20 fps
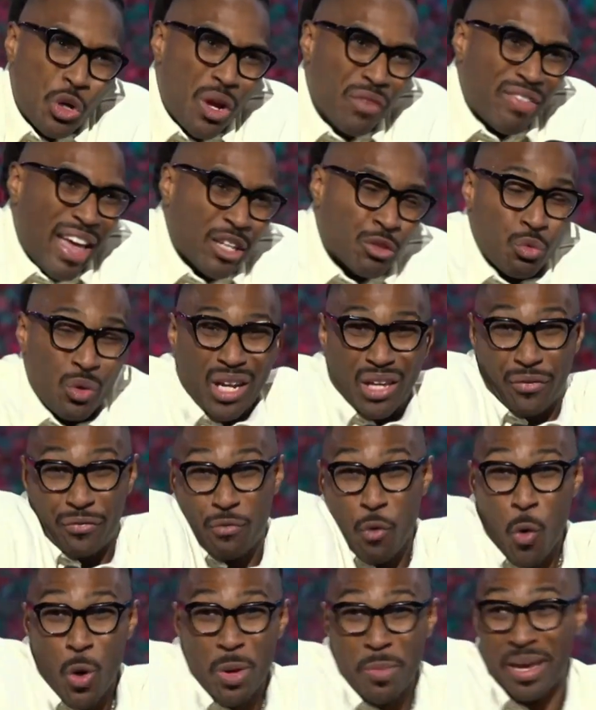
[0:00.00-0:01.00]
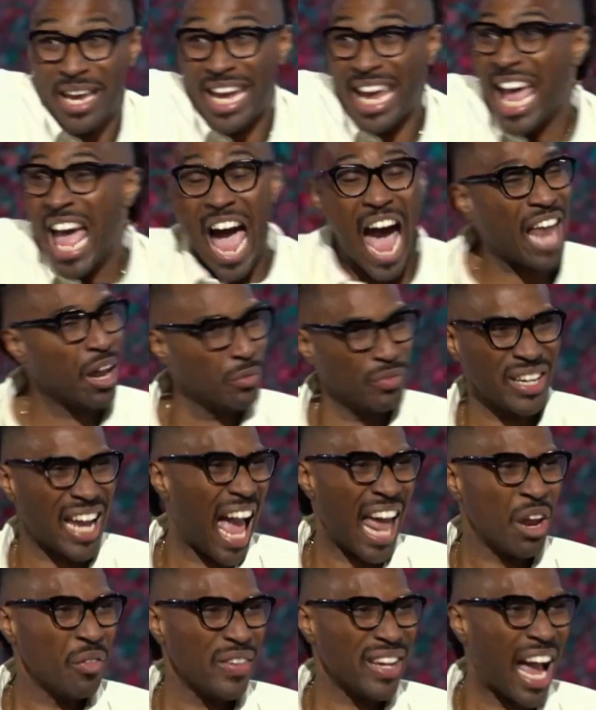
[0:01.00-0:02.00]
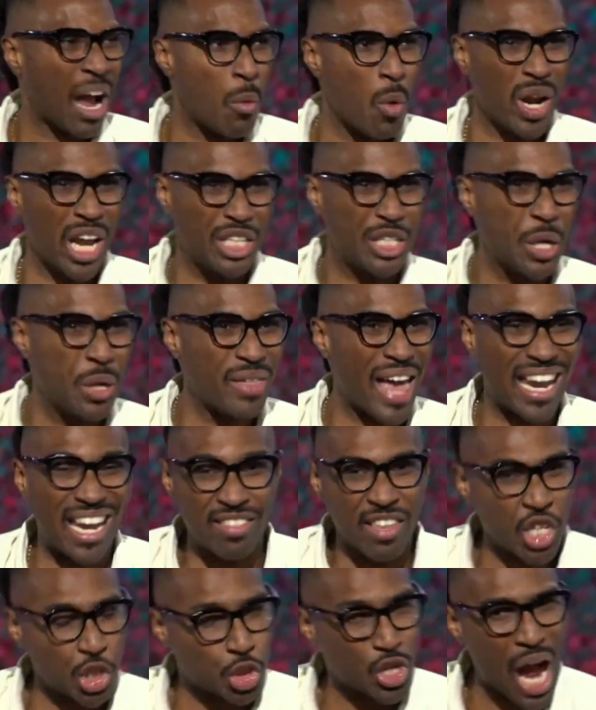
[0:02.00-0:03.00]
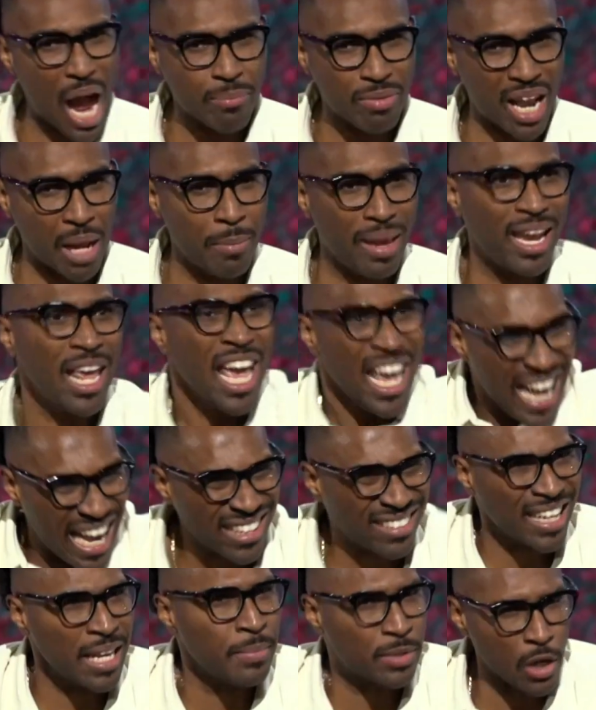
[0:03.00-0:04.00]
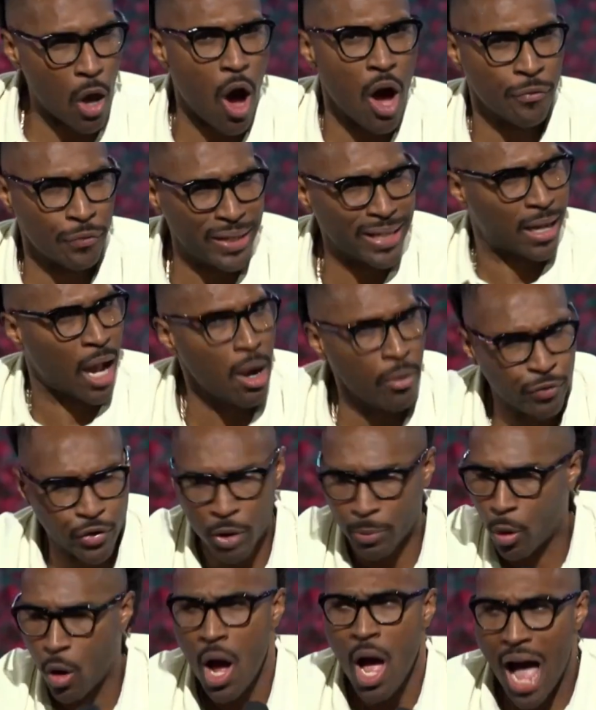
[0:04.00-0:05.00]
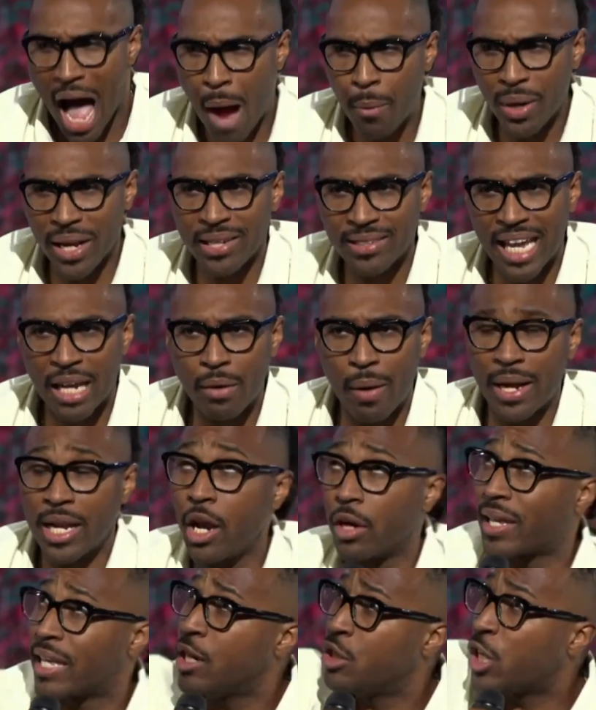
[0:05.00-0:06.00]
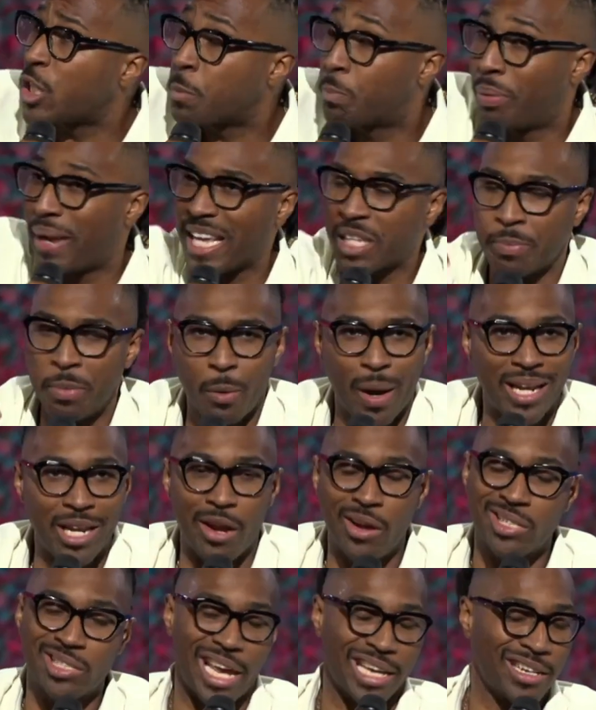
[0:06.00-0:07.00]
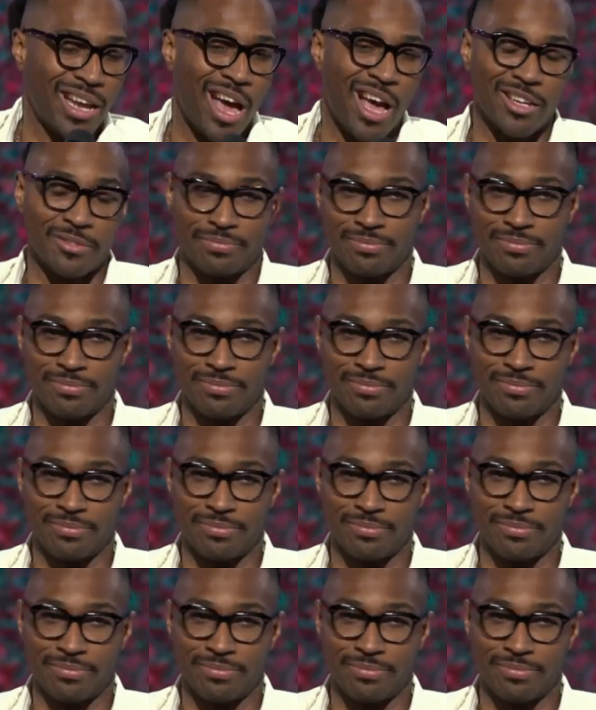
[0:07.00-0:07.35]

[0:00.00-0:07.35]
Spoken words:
if that's really for me. I don't think I want to do that. And this job that I'm in, it seems awfully comfortable. I want to stay right here. Can you just bless me right here?" He's like, "Nah.